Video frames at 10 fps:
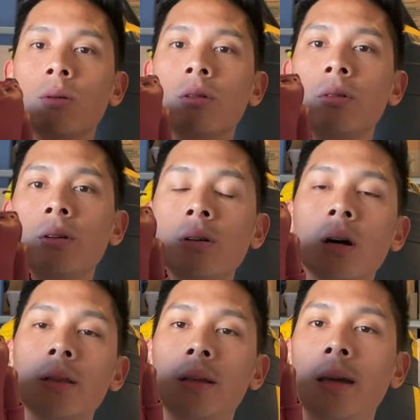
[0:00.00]
a review
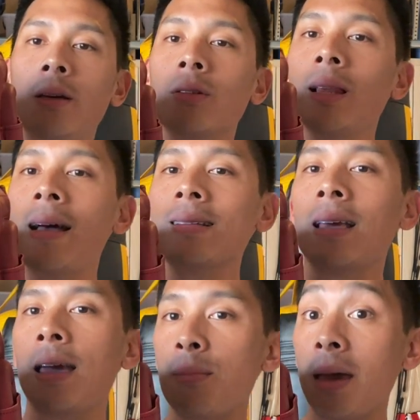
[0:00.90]
on the
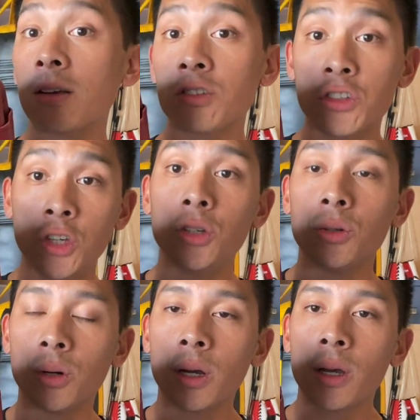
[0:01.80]
Everlast M X
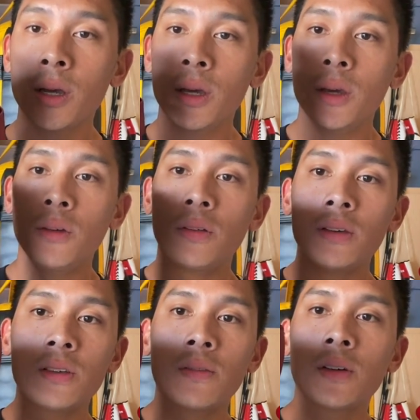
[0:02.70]
two
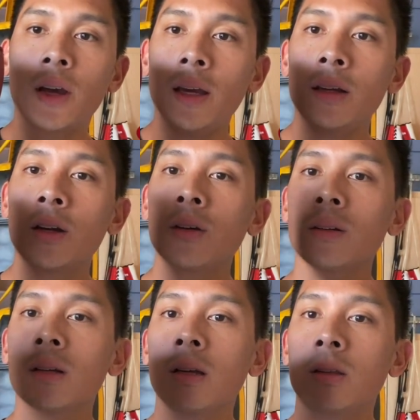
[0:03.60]
face saver
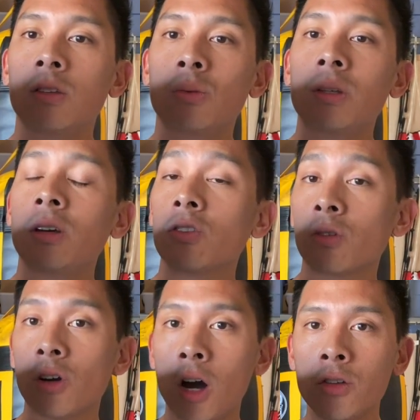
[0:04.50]
headgear. These retails
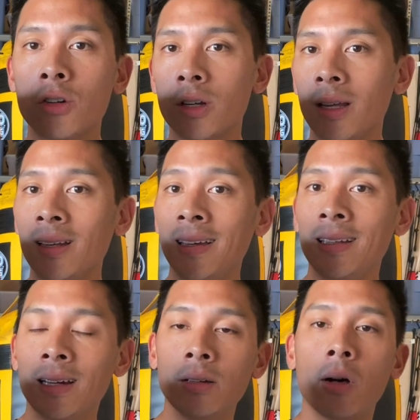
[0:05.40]
for one hundred
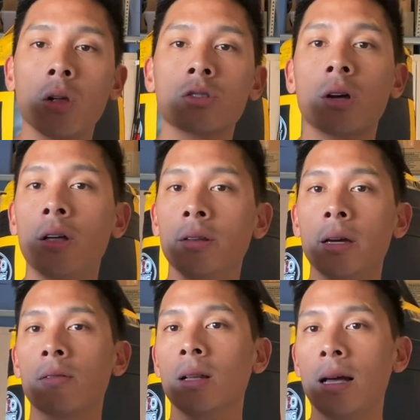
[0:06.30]
ninety-nine dollars on the
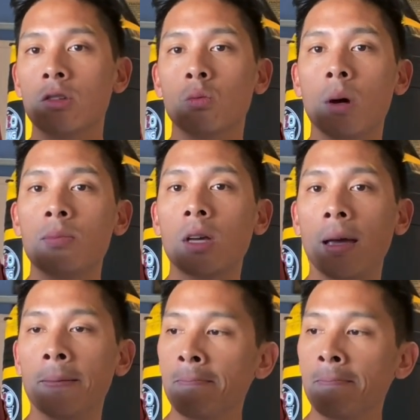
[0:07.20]
Everlast website.